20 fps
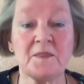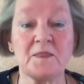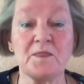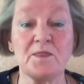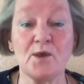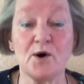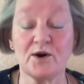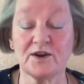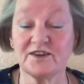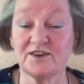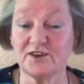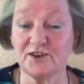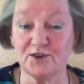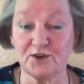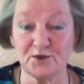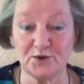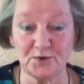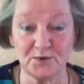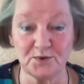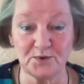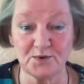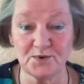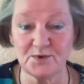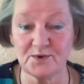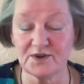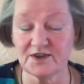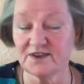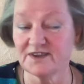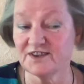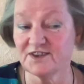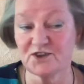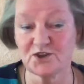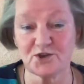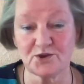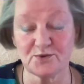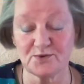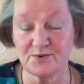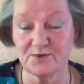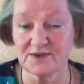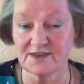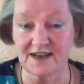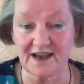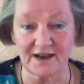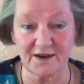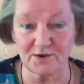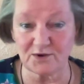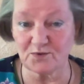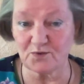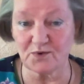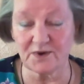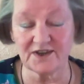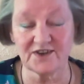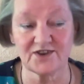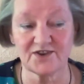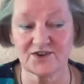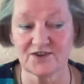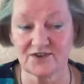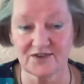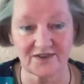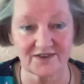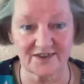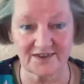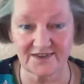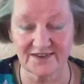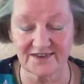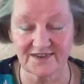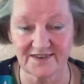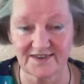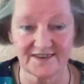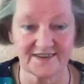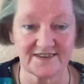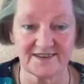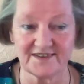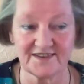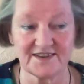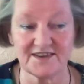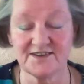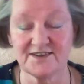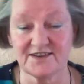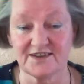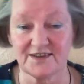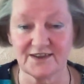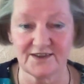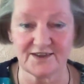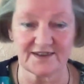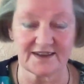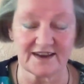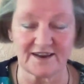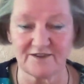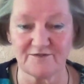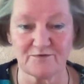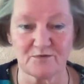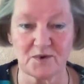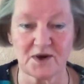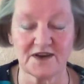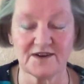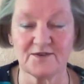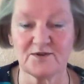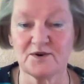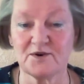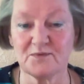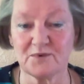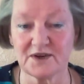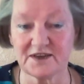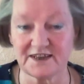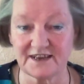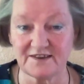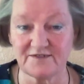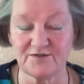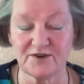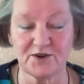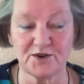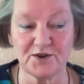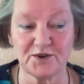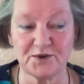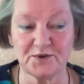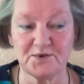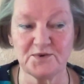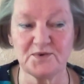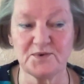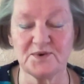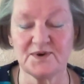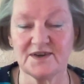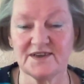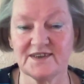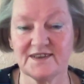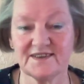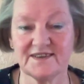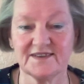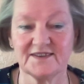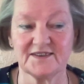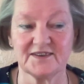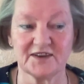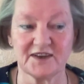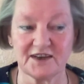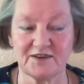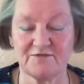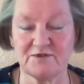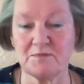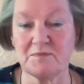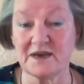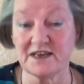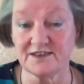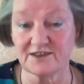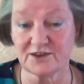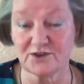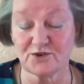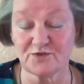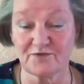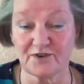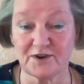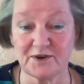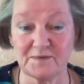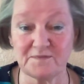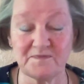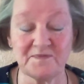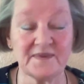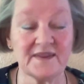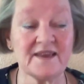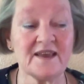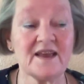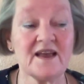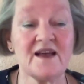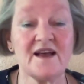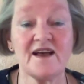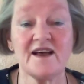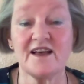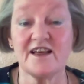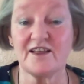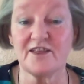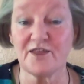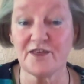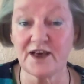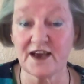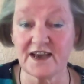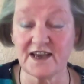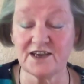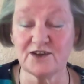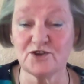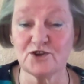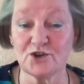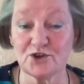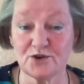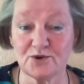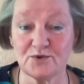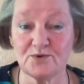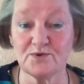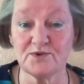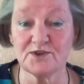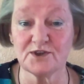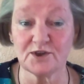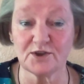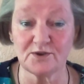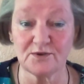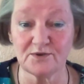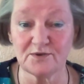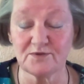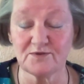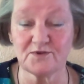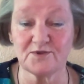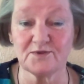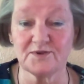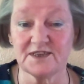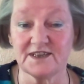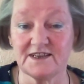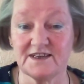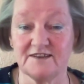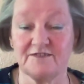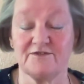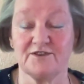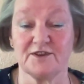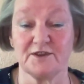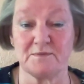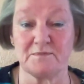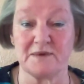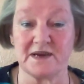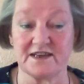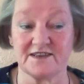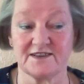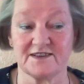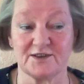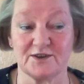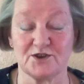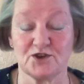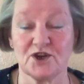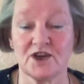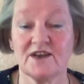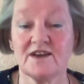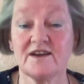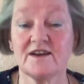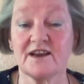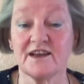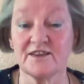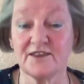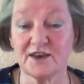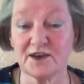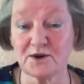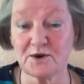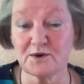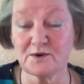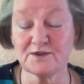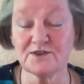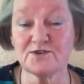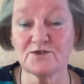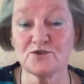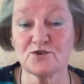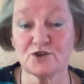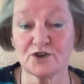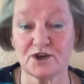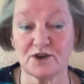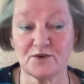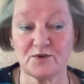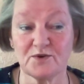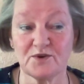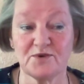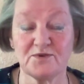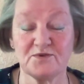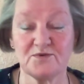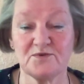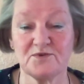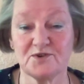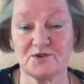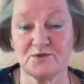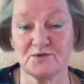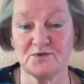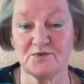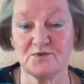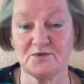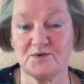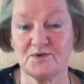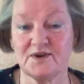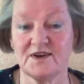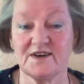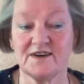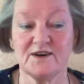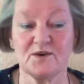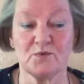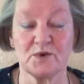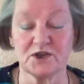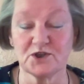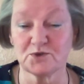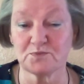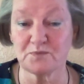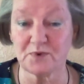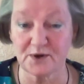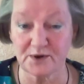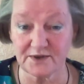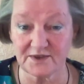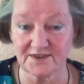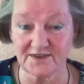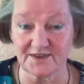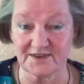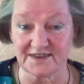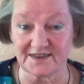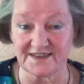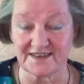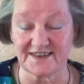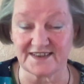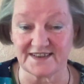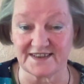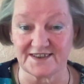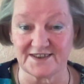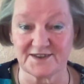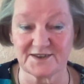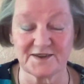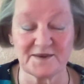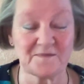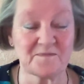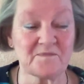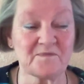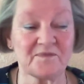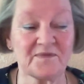Not you choose out which deceased loved one or whatever you give a message from. They choose you to deliver the message. And they also show you to which person it is.